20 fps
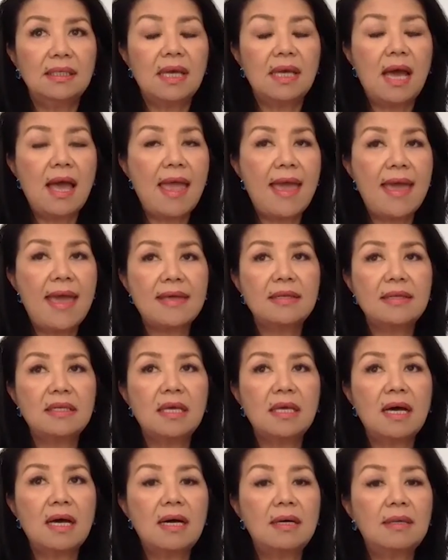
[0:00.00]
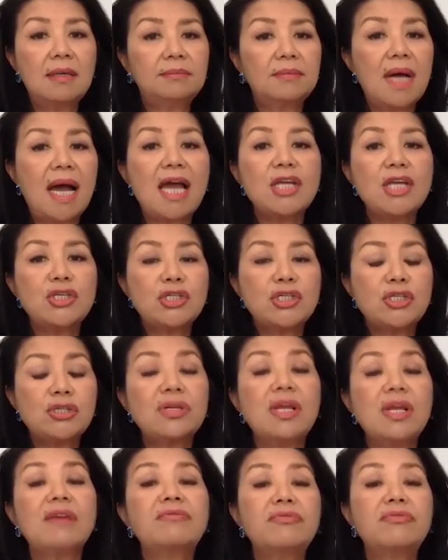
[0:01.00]
and um, I
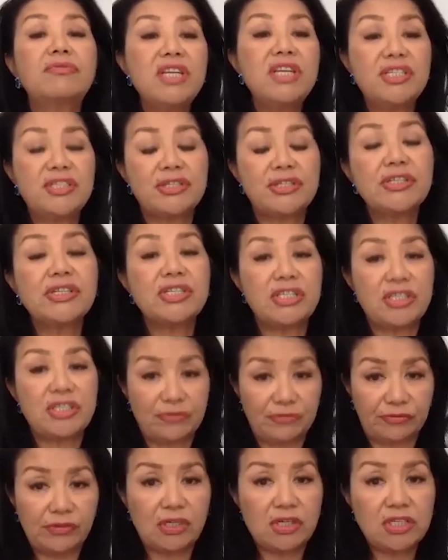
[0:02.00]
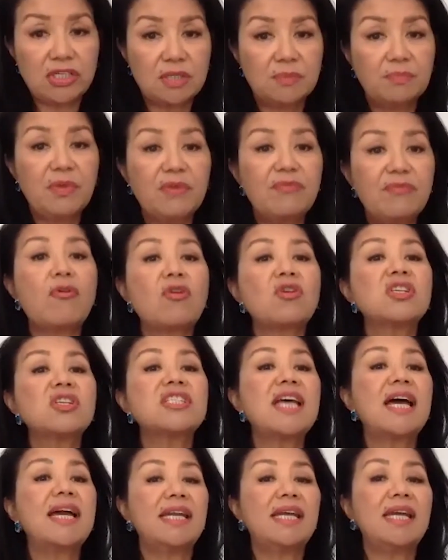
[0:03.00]
should have researched first before
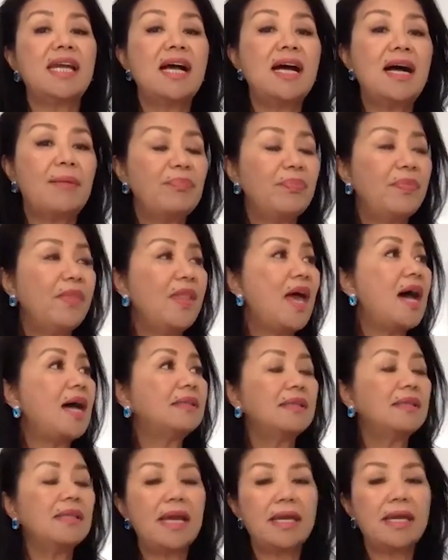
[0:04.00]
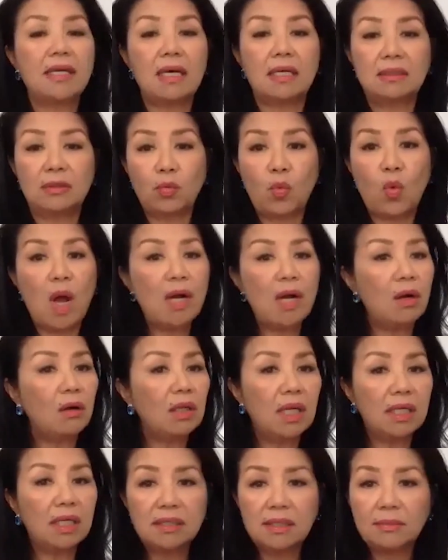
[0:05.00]
signing up, not like at one
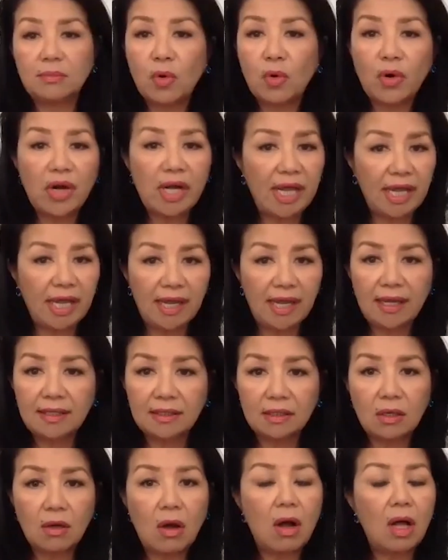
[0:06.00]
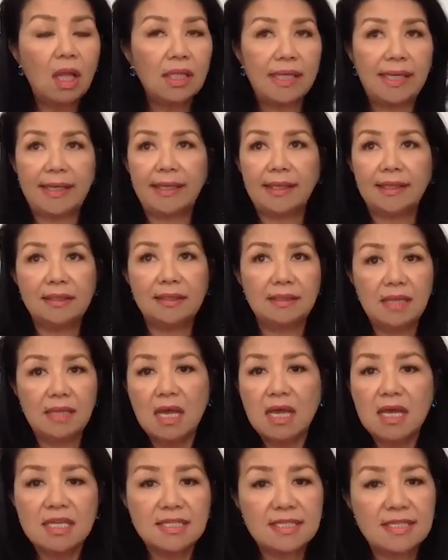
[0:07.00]
o'clock in the morning and calling and
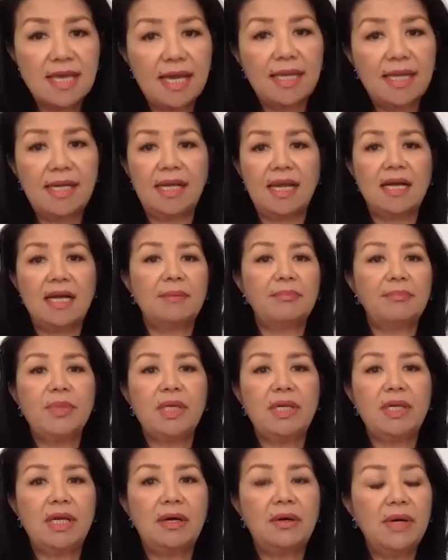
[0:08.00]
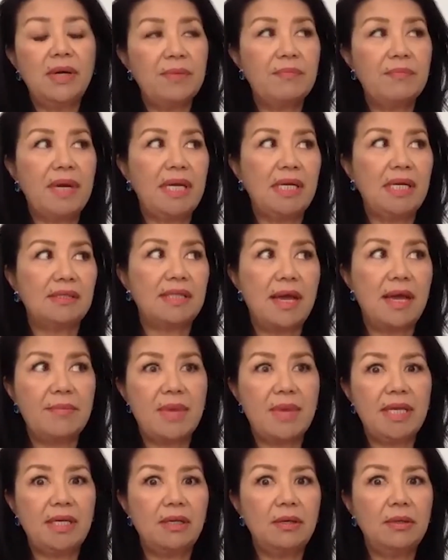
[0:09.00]
signing up, you know. And by the time
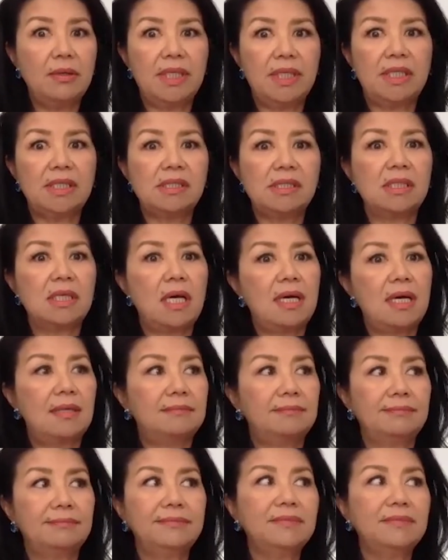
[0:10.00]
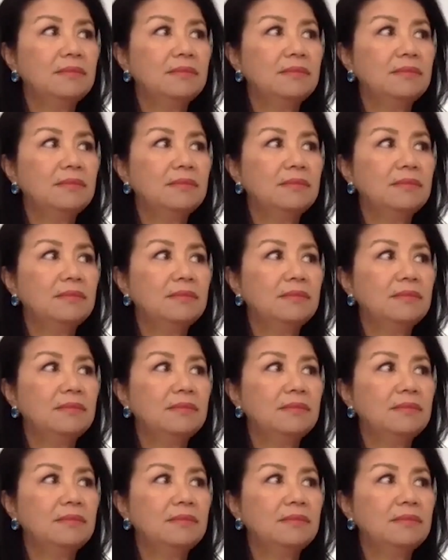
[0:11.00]
I know it, um,